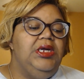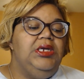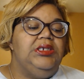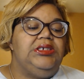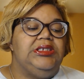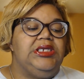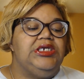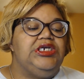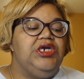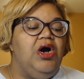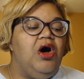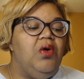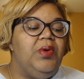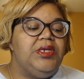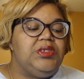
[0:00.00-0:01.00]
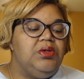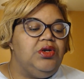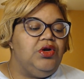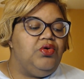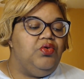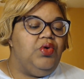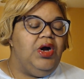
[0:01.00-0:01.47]
she said she always sort of
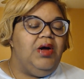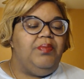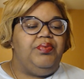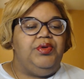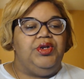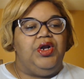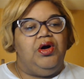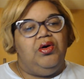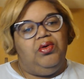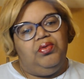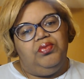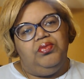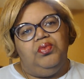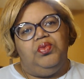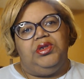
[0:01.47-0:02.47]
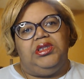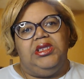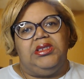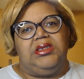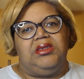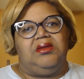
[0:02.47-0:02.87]
grew up, you know, with this